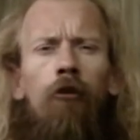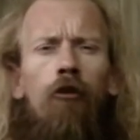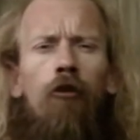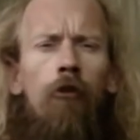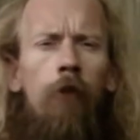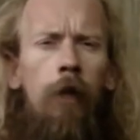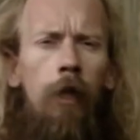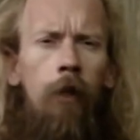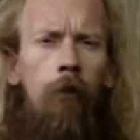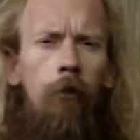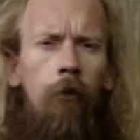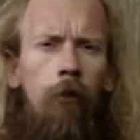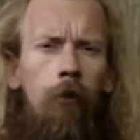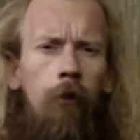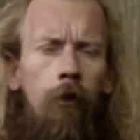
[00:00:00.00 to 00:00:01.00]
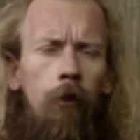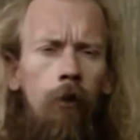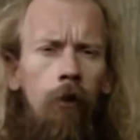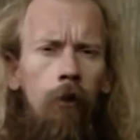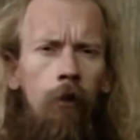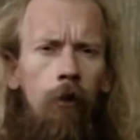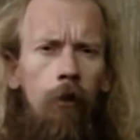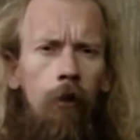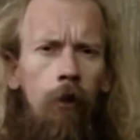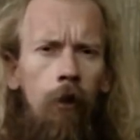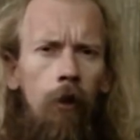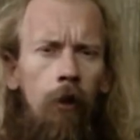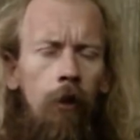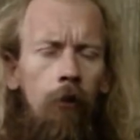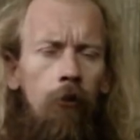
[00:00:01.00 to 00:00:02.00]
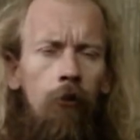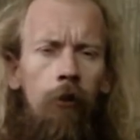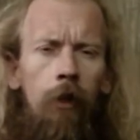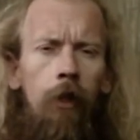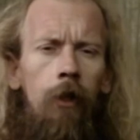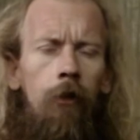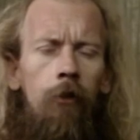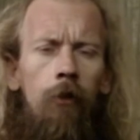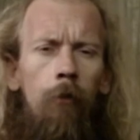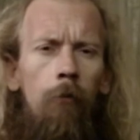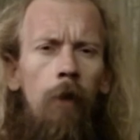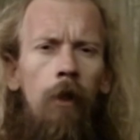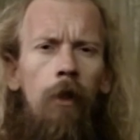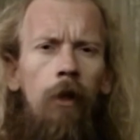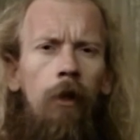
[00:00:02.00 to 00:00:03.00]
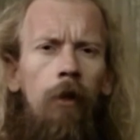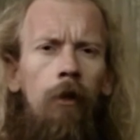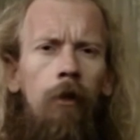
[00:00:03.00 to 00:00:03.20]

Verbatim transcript: trees, trees, the mother